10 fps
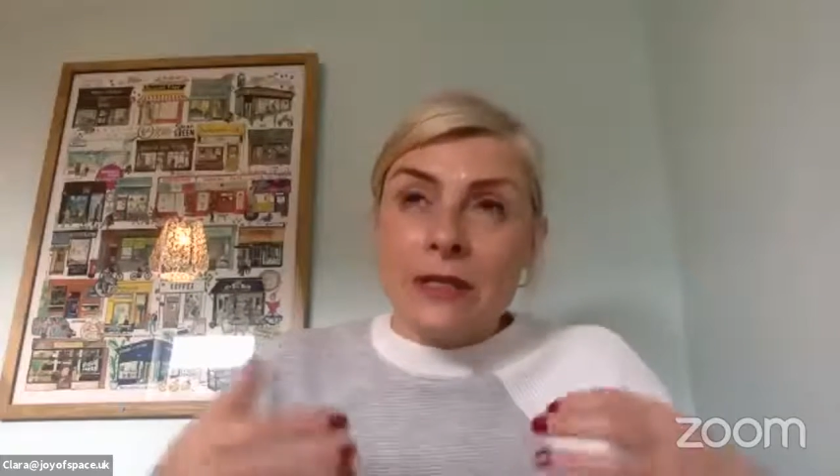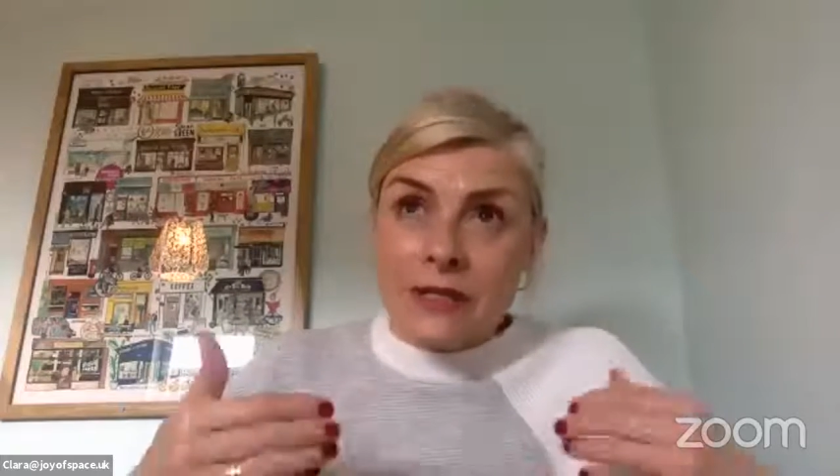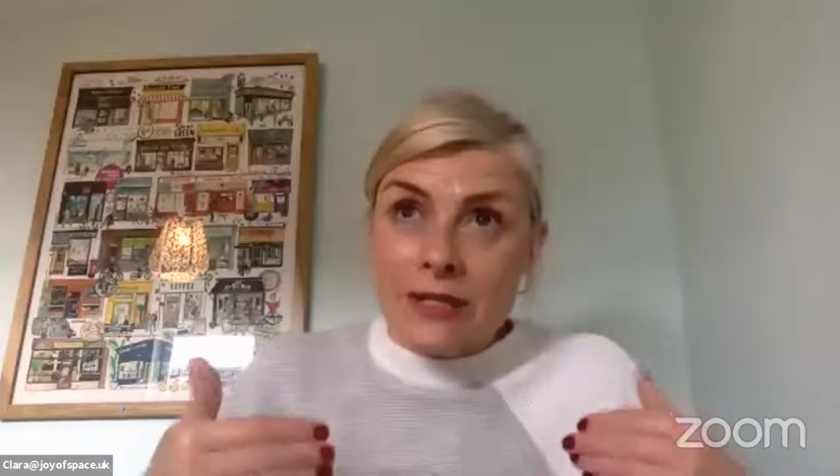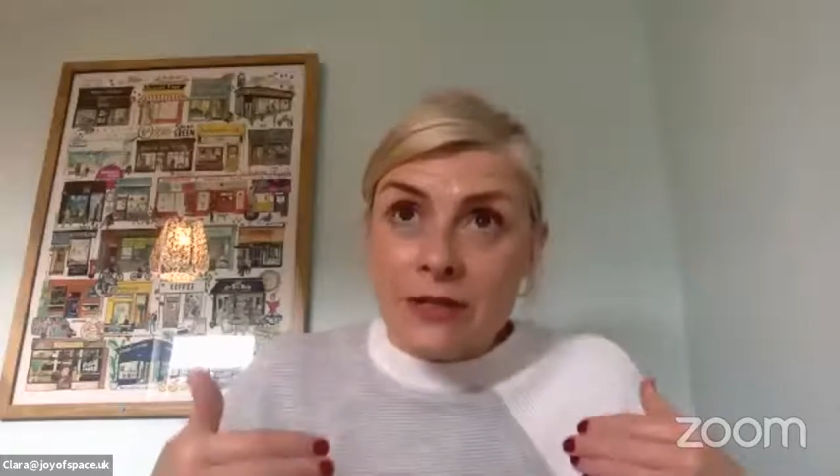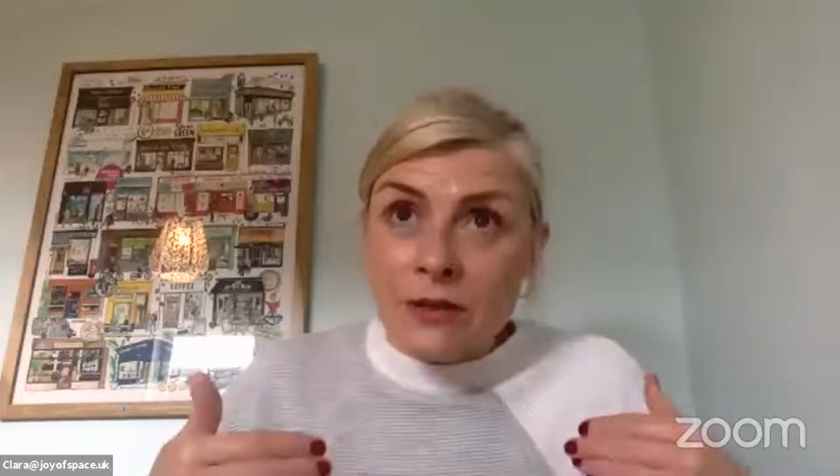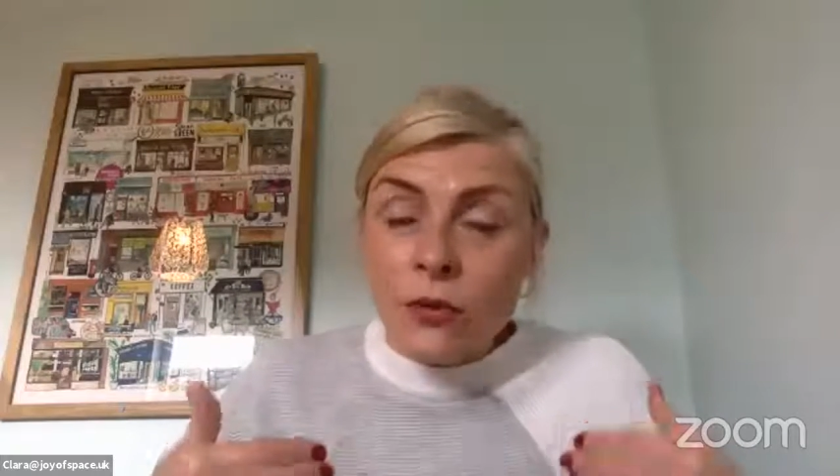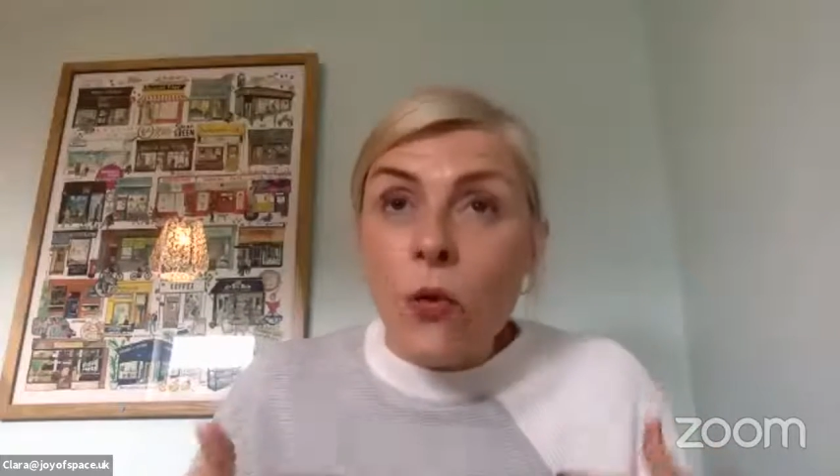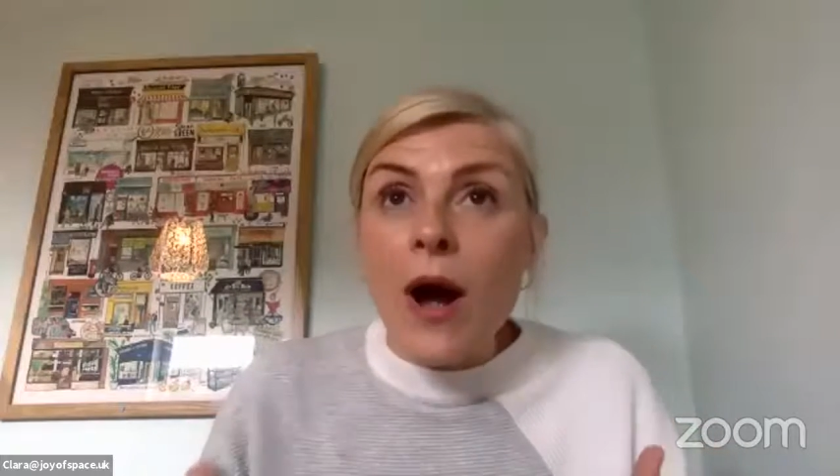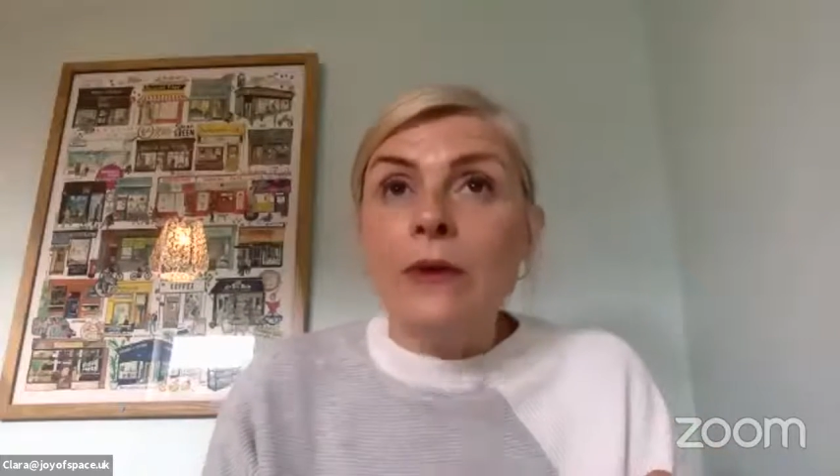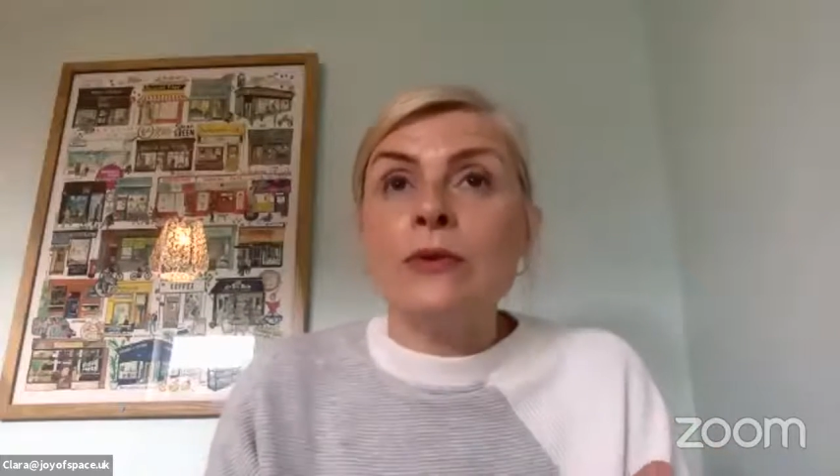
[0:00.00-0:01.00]
to
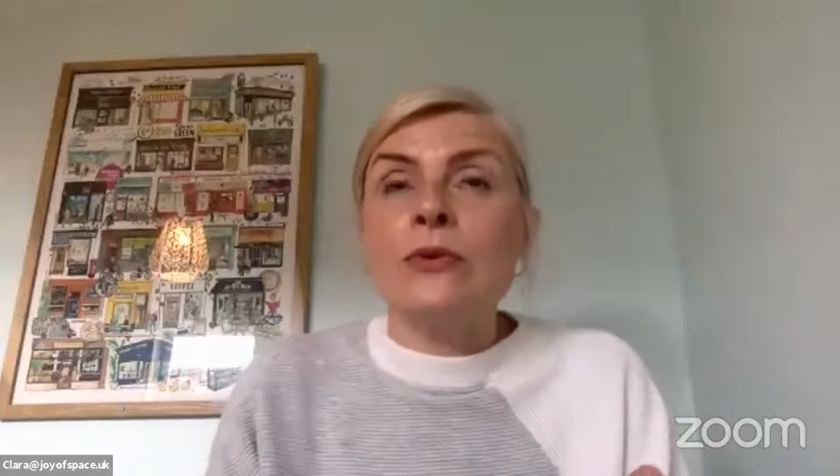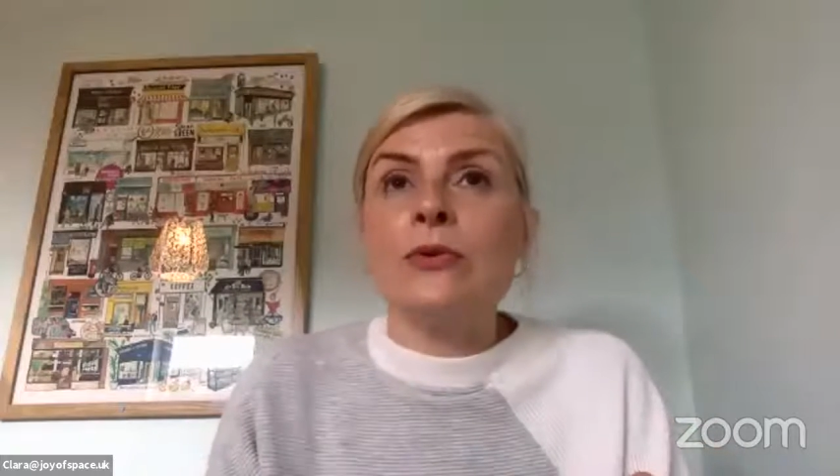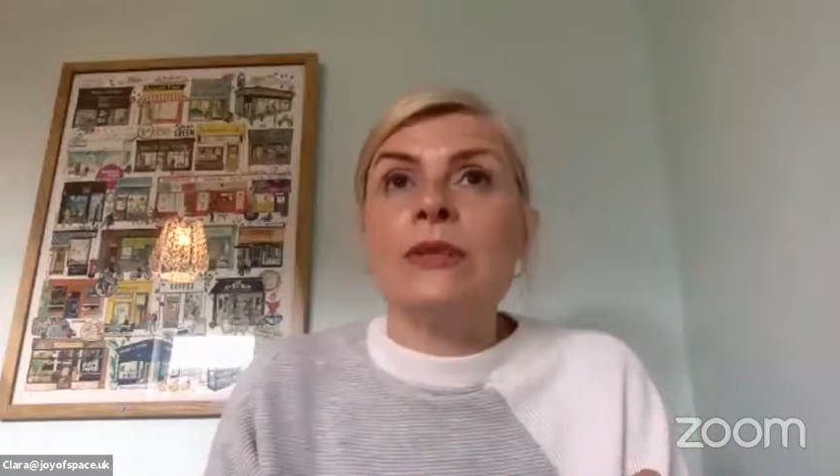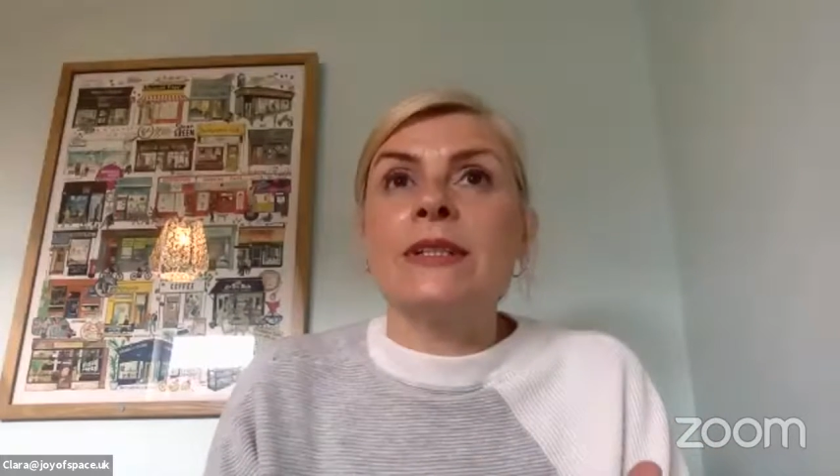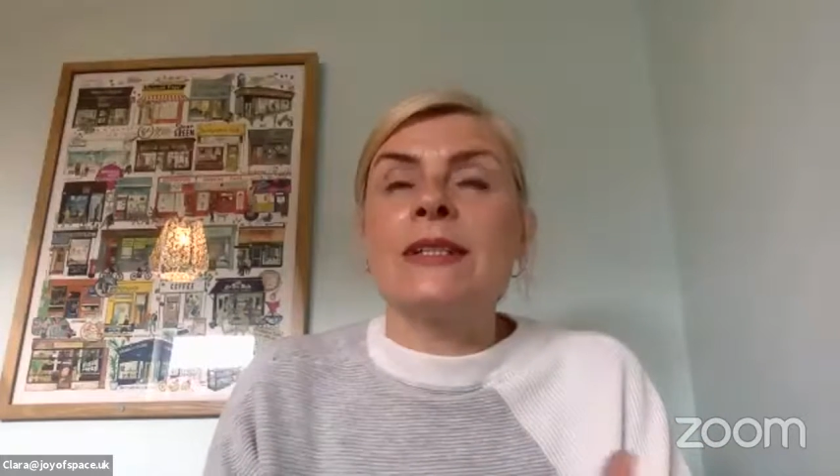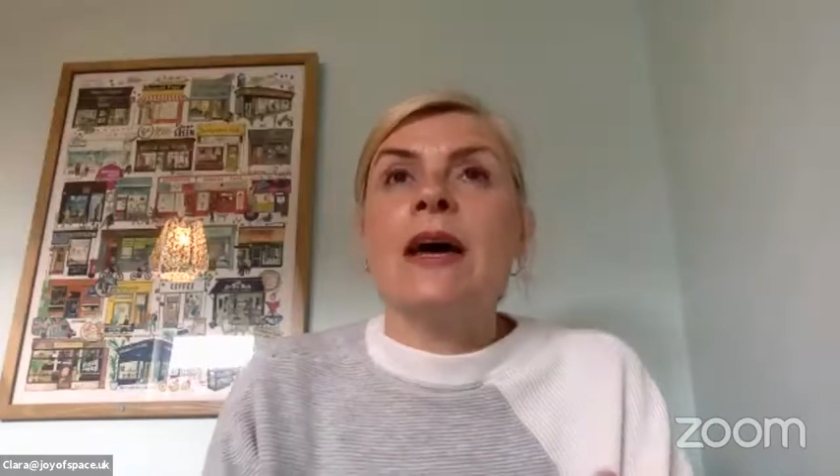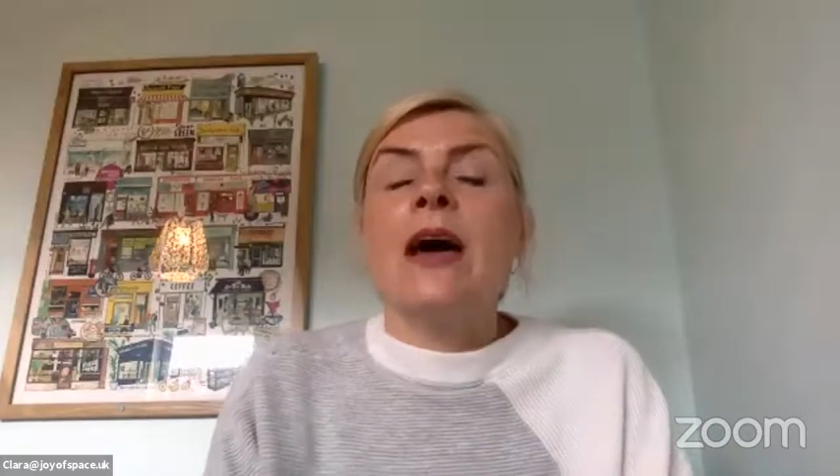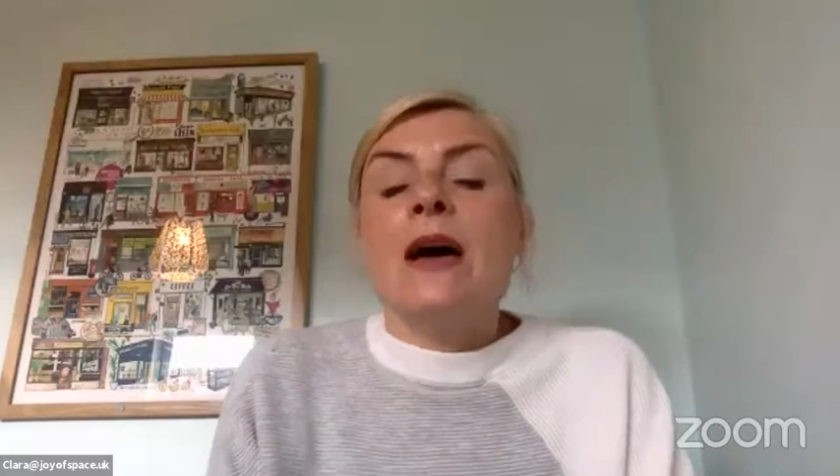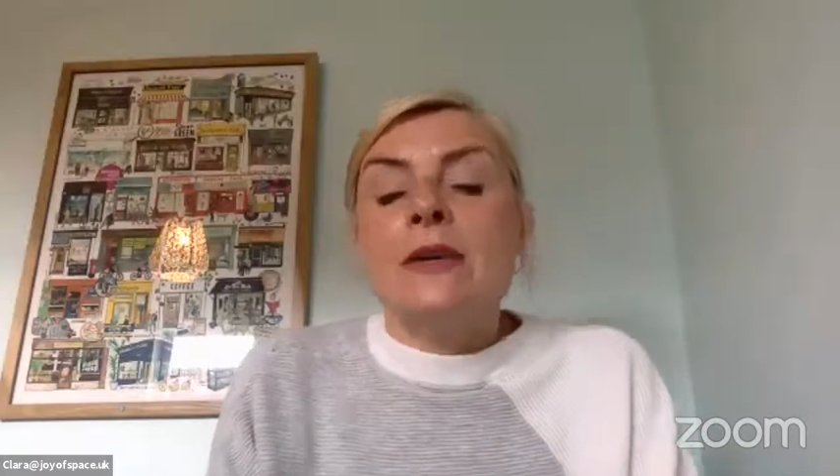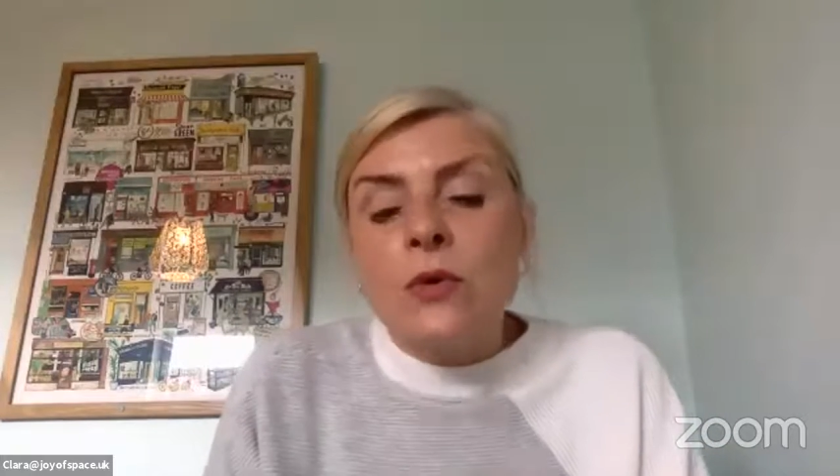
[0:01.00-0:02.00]
go outdoors.
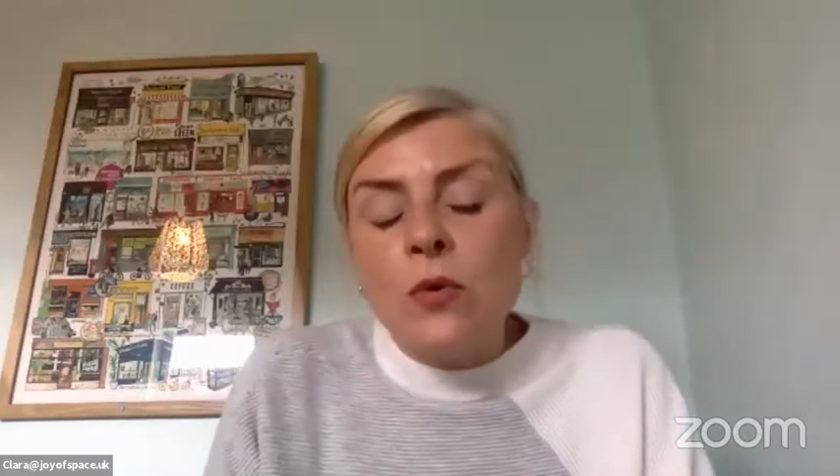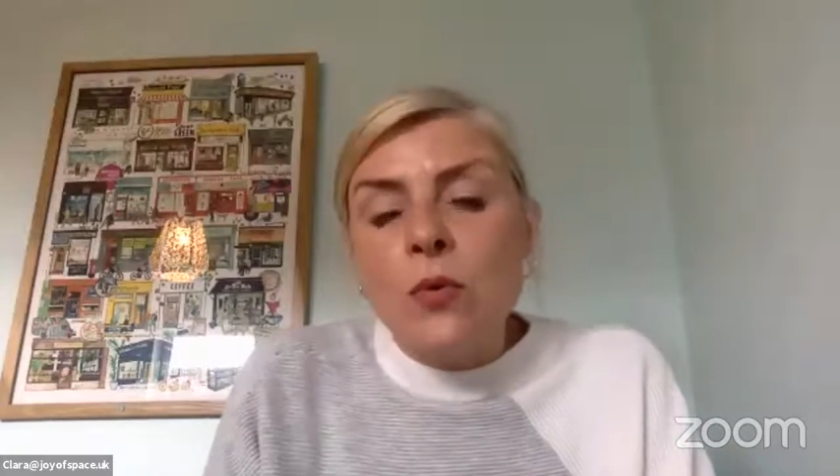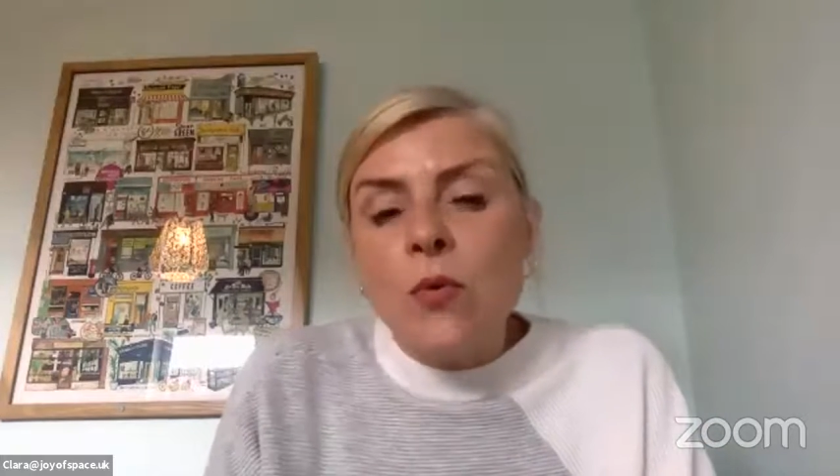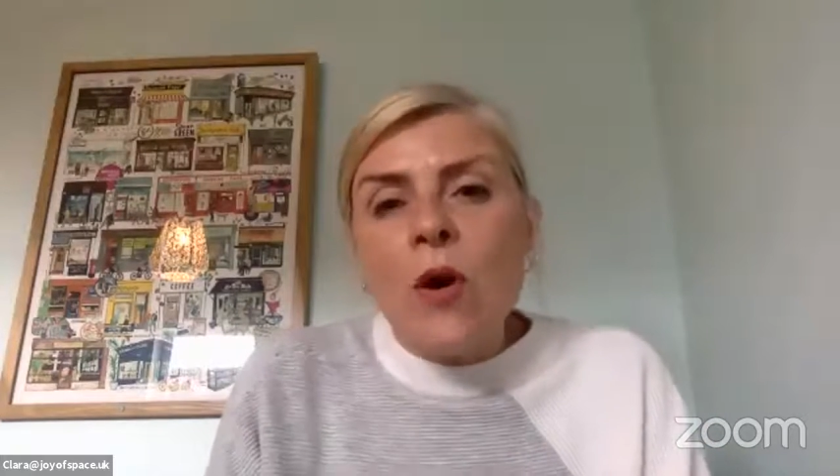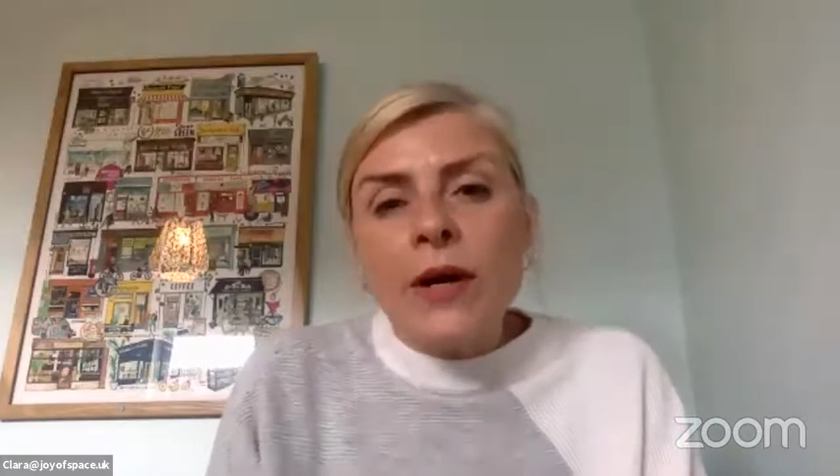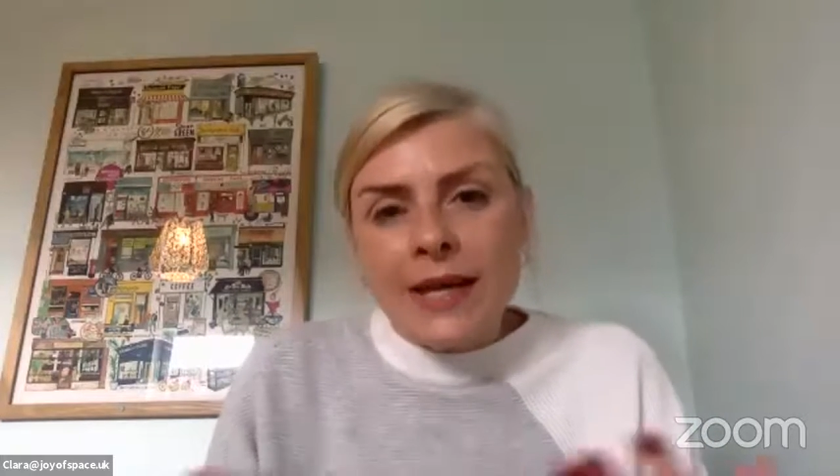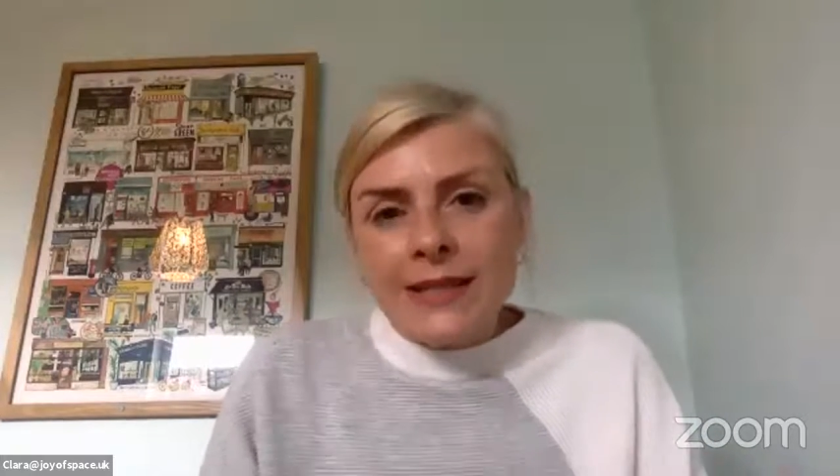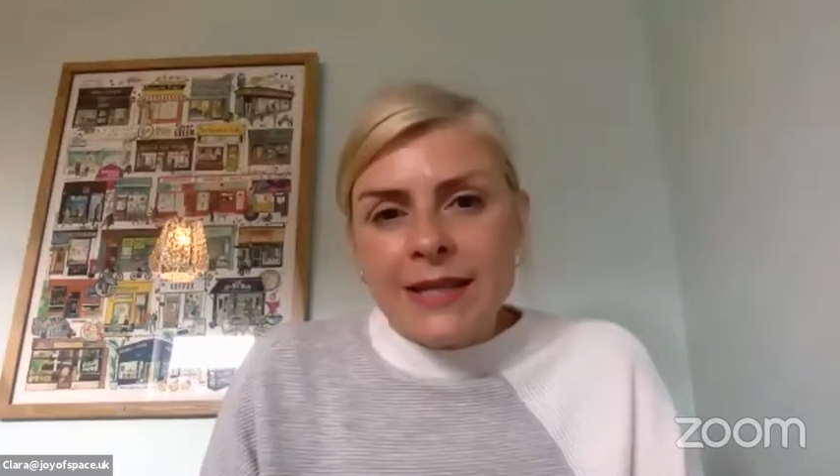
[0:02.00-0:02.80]
So what can